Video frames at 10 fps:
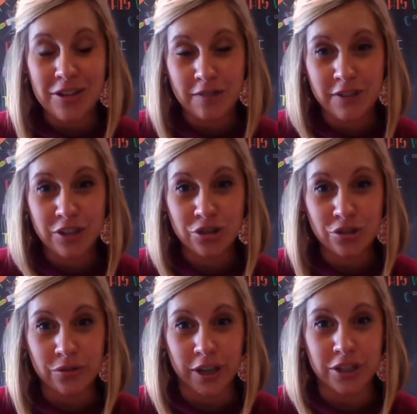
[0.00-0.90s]
of this
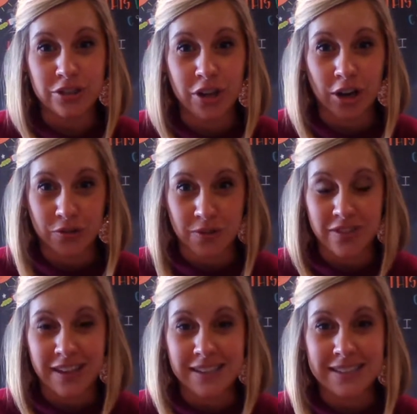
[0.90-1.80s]
story starts with
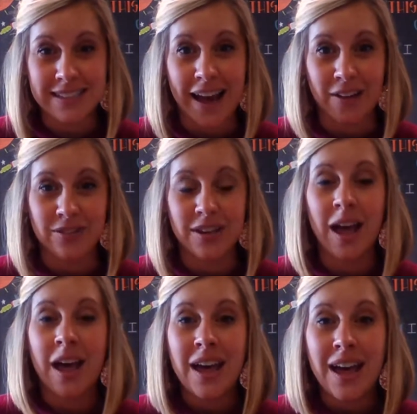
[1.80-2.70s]
this sound.
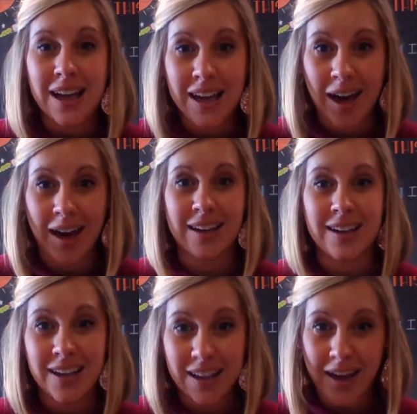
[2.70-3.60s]
K,
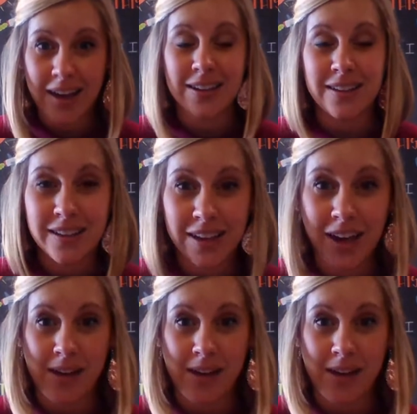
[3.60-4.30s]
k, k.